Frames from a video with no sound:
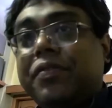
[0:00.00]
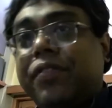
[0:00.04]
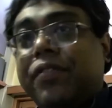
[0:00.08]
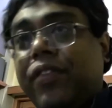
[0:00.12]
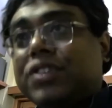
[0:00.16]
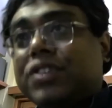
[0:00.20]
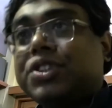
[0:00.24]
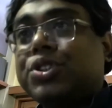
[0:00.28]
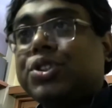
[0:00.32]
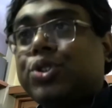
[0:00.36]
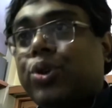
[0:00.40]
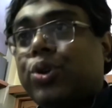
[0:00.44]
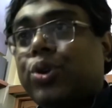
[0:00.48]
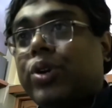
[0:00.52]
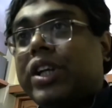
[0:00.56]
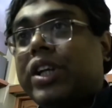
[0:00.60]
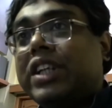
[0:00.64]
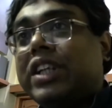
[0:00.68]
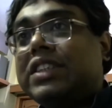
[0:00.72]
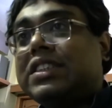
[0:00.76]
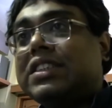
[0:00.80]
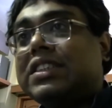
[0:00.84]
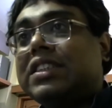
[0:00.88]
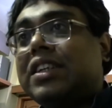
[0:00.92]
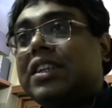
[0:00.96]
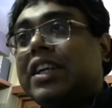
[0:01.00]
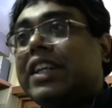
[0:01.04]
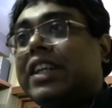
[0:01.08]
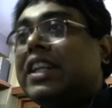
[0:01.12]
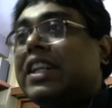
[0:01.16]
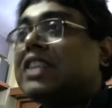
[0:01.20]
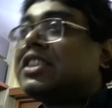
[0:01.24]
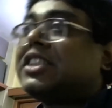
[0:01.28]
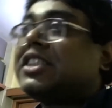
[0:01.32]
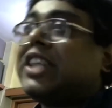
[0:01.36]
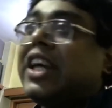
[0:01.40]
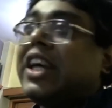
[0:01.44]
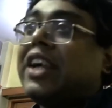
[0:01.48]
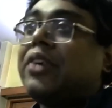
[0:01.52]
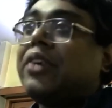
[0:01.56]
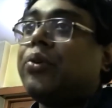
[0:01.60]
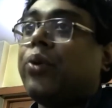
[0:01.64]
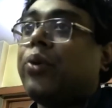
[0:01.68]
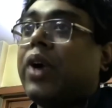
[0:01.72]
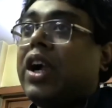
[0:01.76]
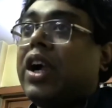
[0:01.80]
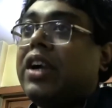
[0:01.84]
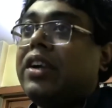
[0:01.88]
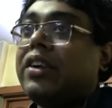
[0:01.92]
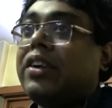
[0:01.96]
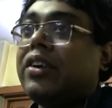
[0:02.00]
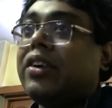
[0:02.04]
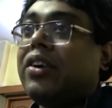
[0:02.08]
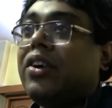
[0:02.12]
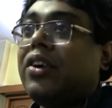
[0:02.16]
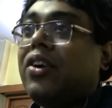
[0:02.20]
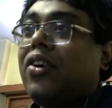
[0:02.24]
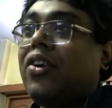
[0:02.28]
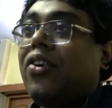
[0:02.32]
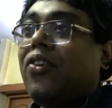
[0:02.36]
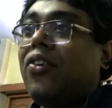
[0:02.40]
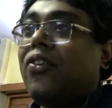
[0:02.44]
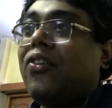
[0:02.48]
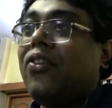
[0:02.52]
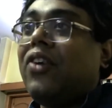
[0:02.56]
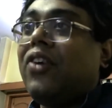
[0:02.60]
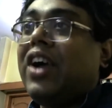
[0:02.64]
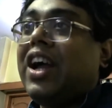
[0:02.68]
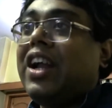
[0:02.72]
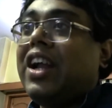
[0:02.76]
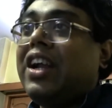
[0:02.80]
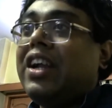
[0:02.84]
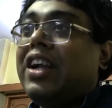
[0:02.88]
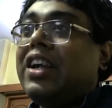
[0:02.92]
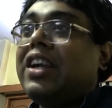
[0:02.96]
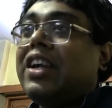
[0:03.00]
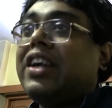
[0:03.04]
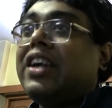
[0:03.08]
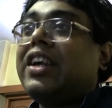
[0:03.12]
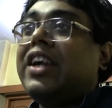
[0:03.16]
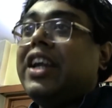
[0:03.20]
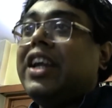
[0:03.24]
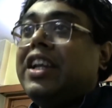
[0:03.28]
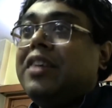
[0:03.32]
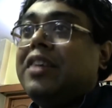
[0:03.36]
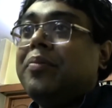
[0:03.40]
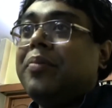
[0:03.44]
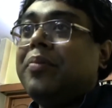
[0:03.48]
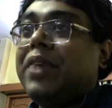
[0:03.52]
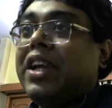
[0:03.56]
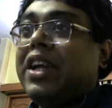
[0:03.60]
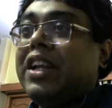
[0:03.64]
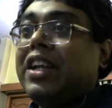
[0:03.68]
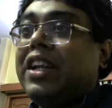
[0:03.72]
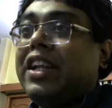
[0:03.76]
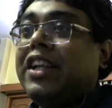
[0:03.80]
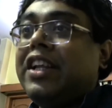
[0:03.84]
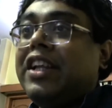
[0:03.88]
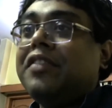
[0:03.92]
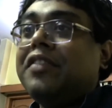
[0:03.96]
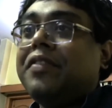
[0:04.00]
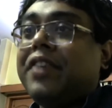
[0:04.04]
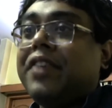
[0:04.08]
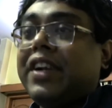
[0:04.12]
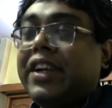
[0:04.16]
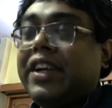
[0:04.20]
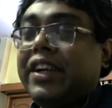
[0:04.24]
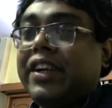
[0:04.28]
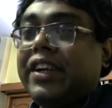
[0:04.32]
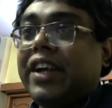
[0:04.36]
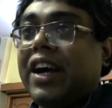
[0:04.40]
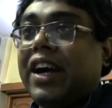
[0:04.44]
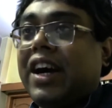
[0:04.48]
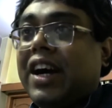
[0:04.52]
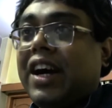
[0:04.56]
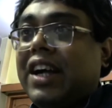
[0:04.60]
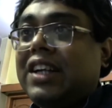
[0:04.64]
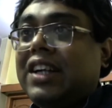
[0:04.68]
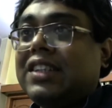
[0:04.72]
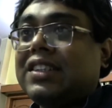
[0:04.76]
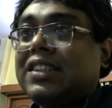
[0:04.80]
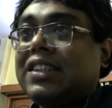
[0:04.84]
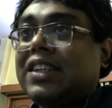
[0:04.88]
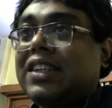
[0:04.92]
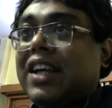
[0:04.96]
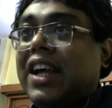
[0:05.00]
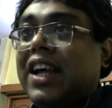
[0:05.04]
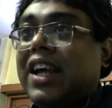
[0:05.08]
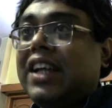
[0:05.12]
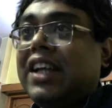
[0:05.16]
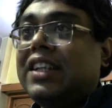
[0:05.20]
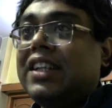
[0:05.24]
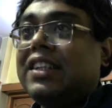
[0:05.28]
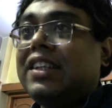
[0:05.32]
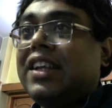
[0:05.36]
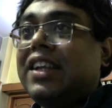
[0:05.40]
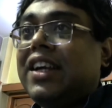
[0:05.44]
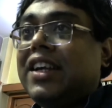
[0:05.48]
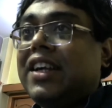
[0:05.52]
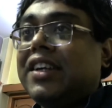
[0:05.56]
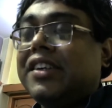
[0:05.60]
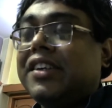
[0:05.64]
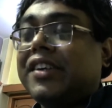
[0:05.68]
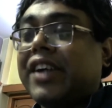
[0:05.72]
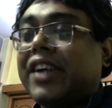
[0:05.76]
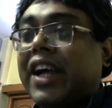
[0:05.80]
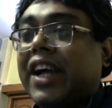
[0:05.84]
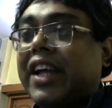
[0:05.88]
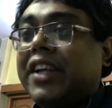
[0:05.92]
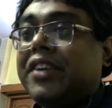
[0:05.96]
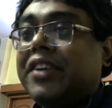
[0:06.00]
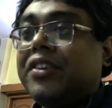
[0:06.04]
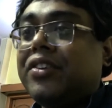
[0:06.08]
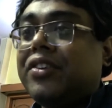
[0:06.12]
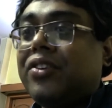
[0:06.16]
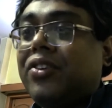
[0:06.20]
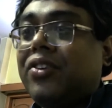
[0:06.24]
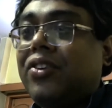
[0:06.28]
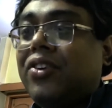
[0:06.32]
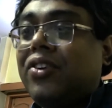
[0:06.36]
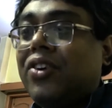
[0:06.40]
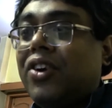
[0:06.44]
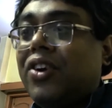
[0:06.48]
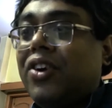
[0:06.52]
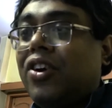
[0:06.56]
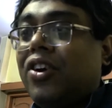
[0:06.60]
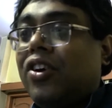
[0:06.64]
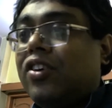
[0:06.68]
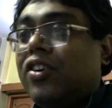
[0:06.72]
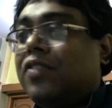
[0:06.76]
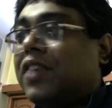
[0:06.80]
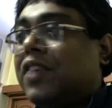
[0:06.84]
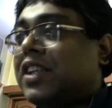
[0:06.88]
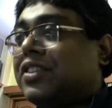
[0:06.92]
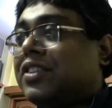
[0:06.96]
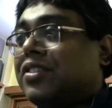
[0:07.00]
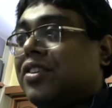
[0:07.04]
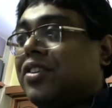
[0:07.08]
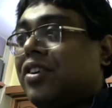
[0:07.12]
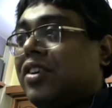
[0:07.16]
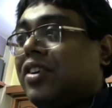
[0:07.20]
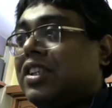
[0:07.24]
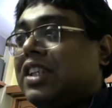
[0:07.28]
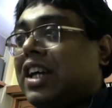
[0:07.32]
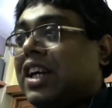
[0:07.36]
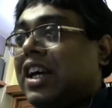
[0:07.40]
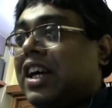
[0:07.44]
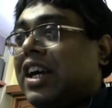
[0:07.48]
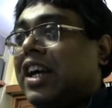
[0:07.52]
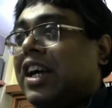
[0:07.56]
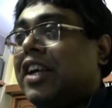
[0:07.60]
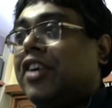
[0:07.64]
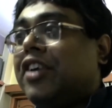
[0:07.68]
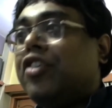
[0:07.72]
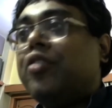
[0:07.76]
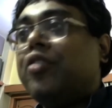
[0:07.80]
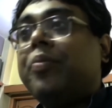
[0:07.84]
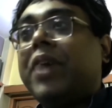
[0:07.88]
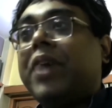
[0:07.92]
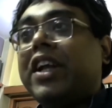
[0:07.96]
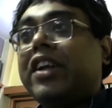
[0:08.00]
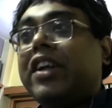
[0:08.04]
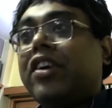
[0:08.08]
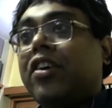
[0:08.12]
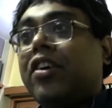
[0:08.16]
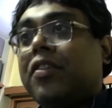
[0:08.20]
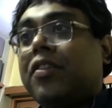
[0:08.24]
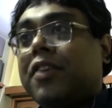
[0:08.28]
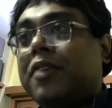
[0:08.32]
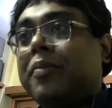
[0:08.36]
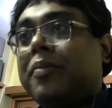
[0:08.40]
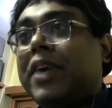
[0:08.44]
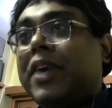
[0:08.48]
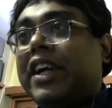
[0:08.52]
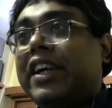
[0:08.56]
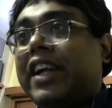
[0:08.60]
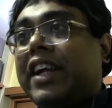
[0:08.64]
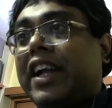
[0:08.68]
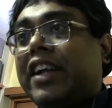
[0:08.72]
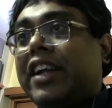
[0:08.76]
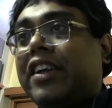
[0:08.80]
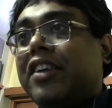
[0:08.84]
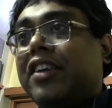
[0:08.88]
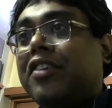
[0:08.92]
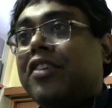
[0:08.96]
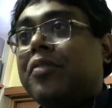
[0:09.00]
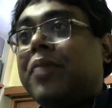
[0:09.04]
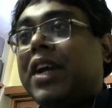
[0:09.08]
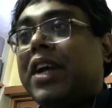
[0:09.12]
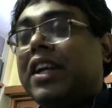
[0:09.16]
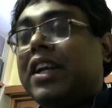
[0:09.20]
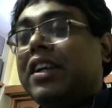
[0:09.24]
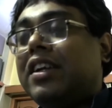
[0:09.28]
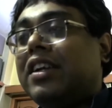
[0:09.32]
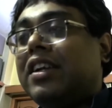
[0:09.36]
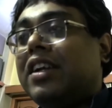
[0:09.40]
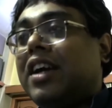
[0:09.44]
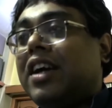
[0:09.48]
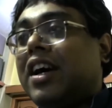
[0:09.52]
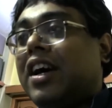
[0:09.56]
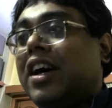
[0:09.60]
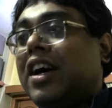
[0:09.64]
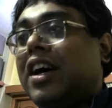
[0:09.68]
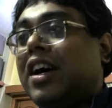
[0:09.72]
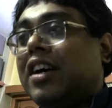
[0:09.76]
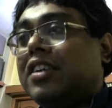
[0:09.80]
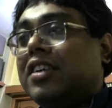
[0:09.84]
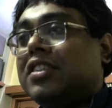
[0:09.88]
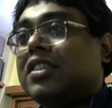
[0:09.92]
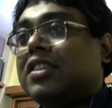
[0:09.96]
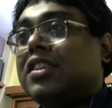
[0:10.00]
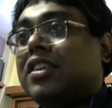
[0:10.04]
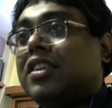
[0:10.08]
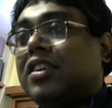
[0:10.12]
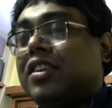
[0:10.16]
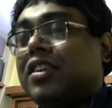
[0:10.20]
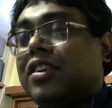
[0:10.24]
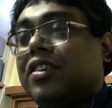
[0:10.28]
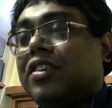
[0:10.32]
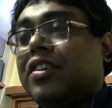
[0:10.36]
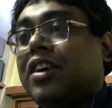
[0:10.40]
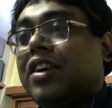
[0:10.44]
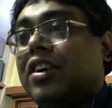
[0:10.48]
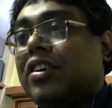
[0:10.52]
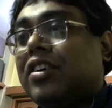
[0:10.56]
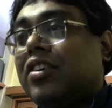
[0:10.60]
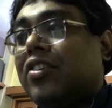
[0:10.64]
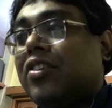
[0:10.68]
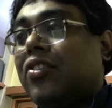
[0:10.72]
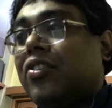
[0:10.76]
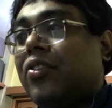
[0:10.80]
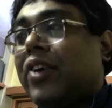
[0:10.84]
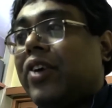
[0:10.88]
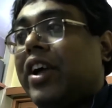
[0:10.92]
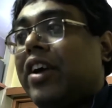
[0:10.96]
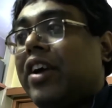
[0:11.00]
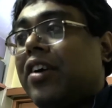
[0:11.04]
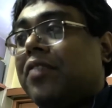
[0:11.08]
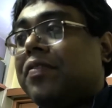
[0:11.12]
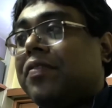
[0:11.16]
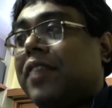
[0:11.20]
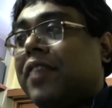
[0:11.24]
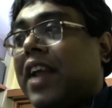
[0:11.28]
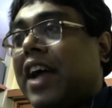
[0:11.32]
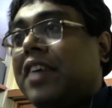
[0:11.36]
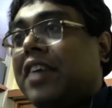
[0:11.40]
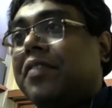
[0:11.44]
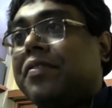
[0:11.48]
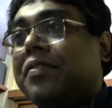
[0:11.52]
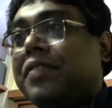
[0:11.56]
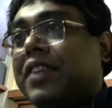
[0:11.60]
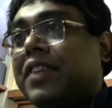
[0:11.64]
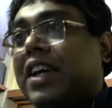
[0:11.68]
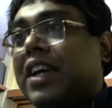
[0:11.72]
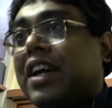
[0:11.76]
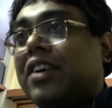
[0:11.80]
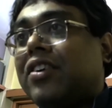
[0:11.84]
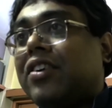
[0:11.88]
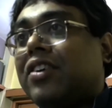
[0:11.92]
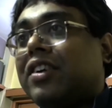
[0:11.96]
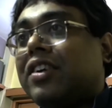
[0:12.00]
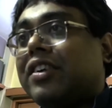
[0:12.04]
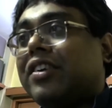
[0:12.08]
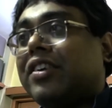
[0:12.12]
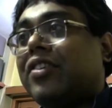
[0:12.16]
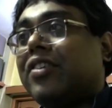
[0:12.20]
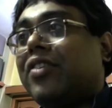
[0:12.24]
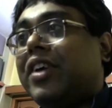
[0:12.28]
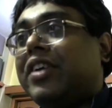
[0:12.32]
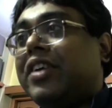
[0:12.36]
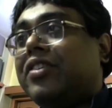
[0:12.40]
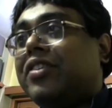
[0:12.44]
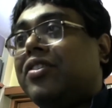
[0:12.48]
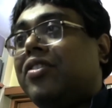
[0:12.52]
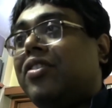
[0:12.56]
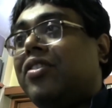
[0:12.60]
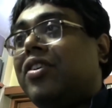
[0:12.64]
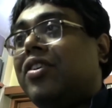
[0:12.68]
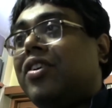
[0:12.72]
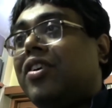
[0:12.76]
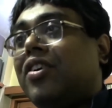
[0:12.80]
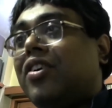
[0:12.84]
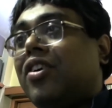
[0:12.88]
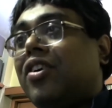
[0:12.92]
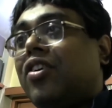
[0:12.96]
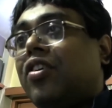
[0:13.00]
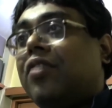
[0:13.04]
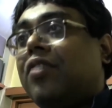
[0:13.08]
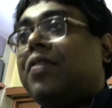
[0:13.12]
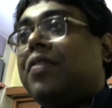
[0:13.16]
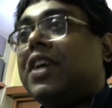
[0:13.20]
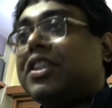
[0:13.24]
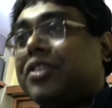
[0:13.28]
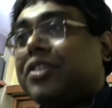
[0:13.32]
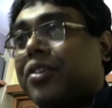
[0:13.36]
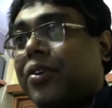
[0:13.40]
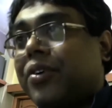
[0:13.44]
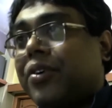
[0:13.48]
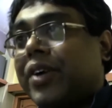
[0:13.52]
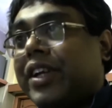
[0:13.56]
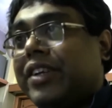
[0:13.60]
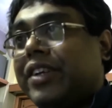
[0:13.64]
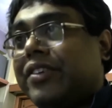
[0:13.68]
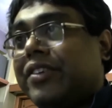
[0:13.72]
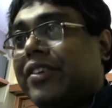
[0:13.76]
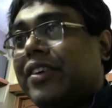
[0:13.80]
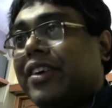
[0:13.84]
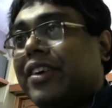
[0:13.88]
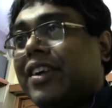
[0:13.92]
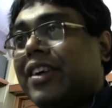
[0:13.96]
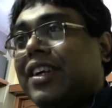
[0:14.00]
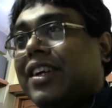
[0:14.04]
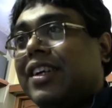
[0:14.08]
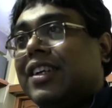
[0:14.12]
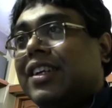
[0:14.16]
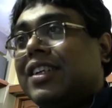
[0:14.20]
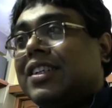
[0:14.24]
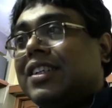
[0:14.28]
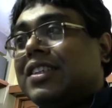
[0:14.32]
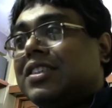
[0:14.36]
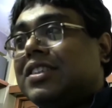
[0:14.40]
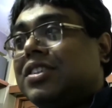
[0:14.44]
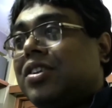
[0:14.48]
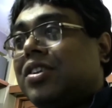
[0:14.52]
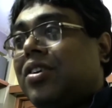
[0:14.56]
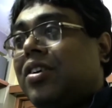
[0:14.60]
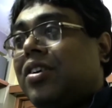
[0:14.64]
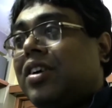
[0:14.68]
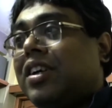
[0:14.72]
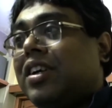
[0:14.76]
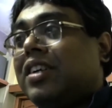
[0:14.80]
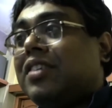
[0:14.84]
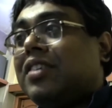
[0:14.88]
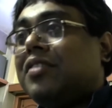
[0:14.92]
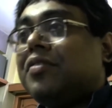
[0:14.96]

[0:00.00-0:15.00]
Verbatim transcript: four stories in a shared world where green men invaded Earth and they are trying to overthrow the human government and human uh, way of life. They are going to overthrow it. So,